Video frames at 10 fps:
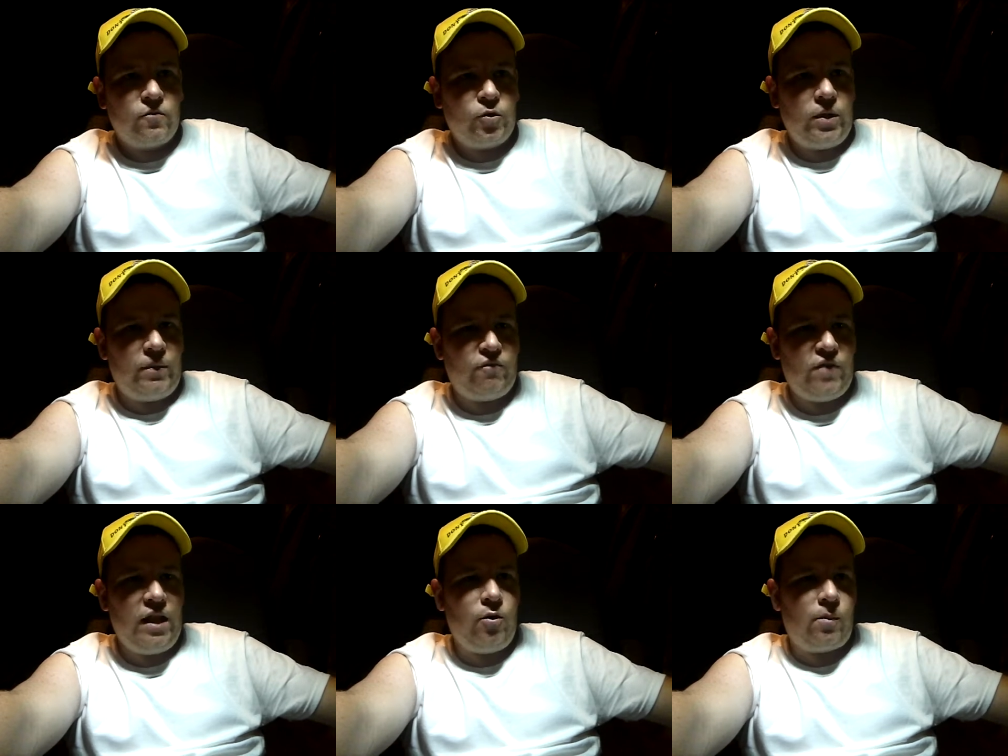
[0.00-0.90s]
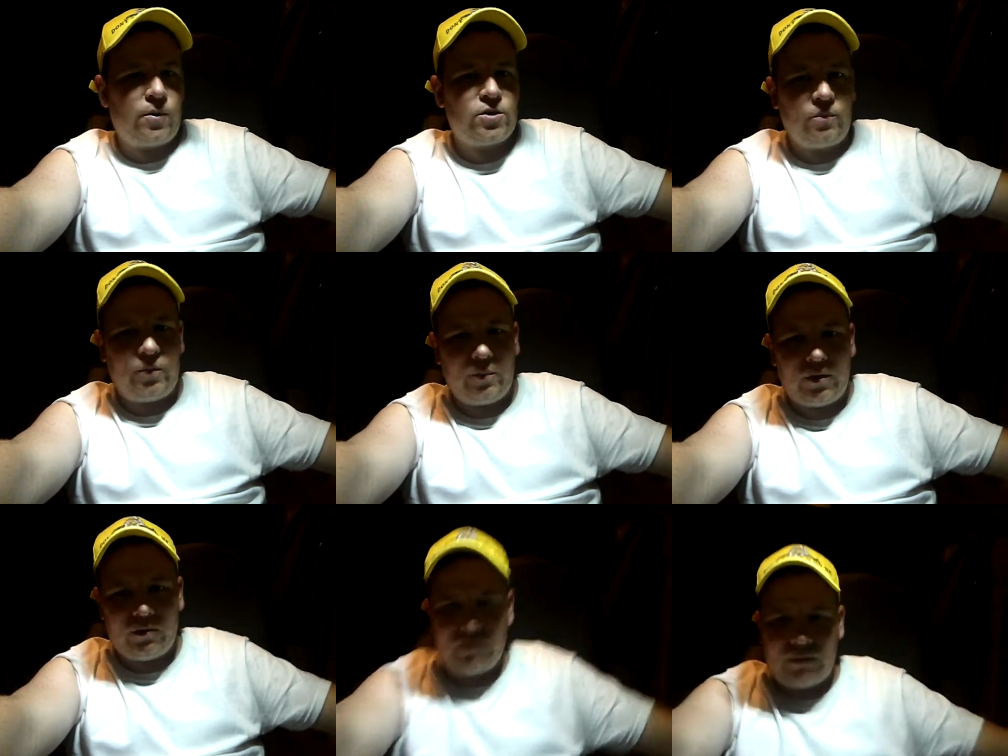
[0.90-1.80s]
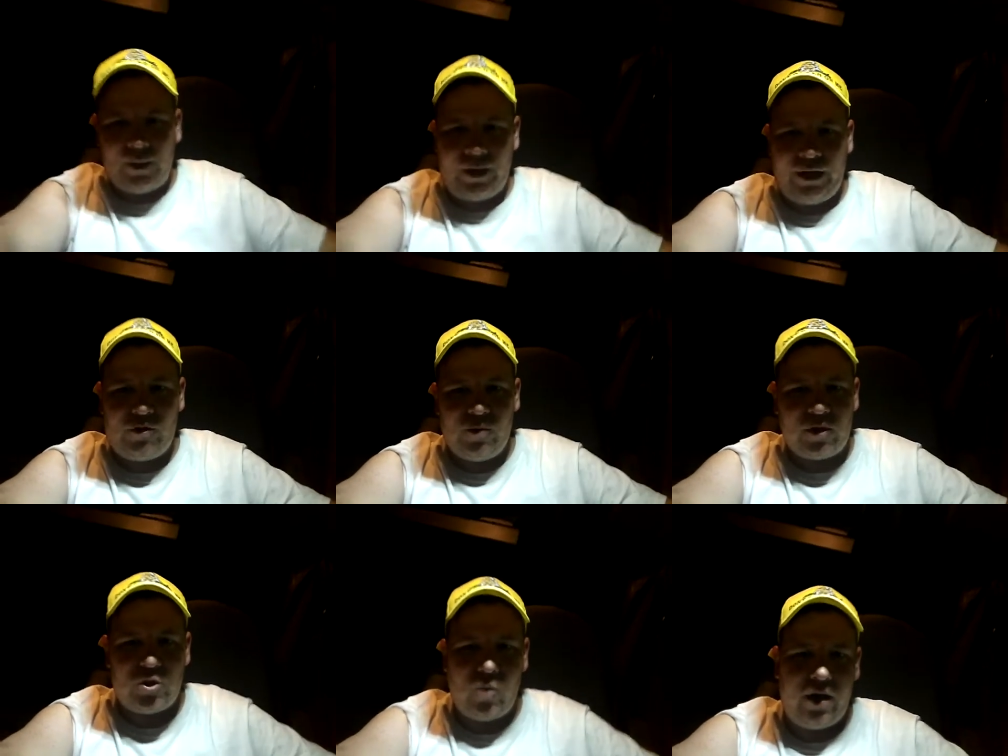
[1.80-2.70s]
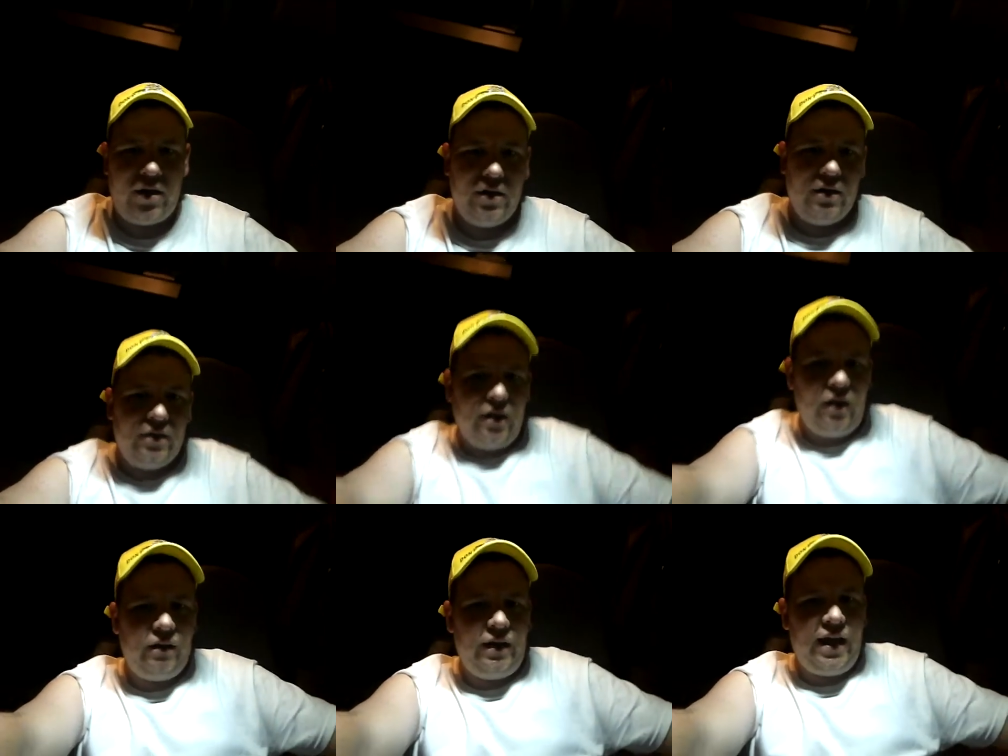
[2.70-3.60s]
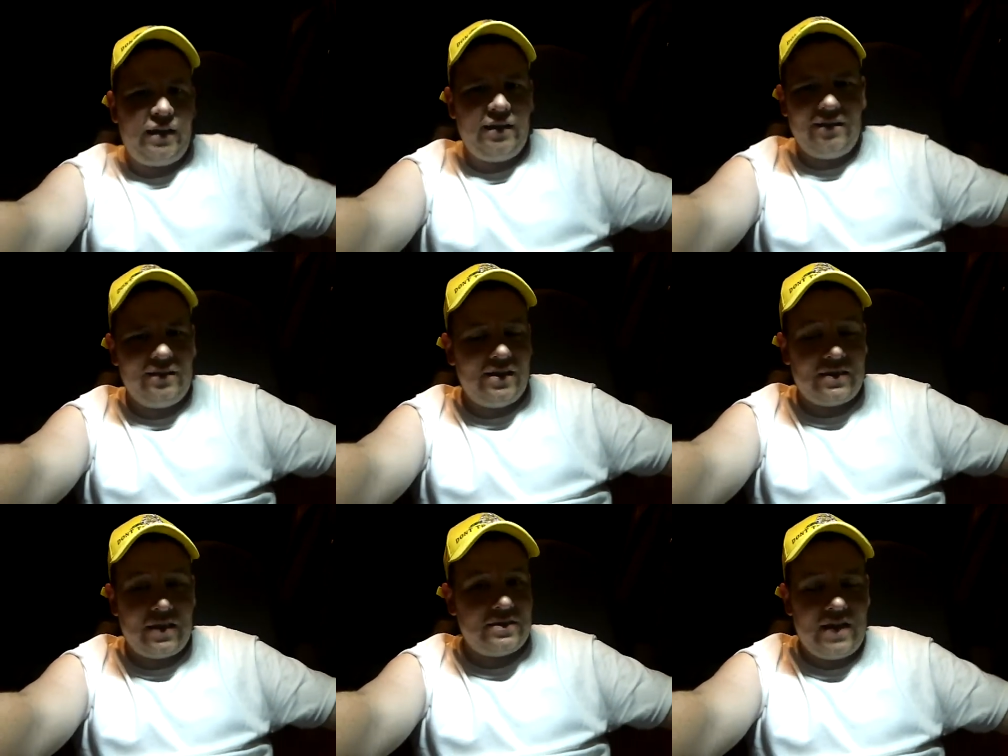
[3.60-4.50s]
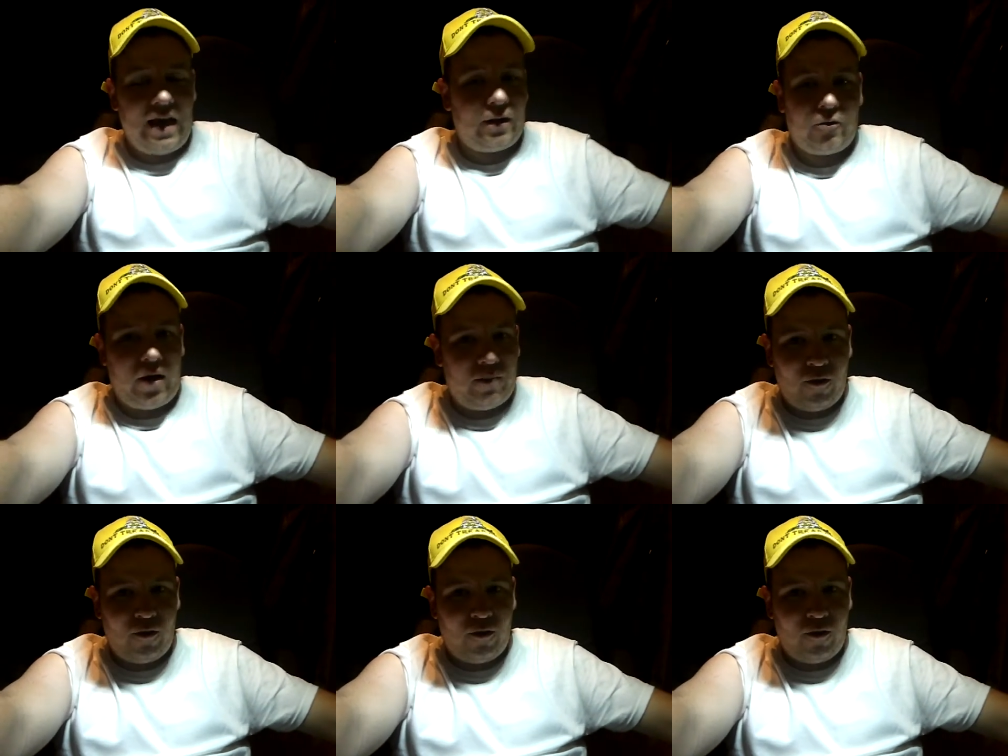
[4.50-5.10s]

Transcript: for them to follow him or something. But I'm not gonna give too much away. Other than that, it, it's not a great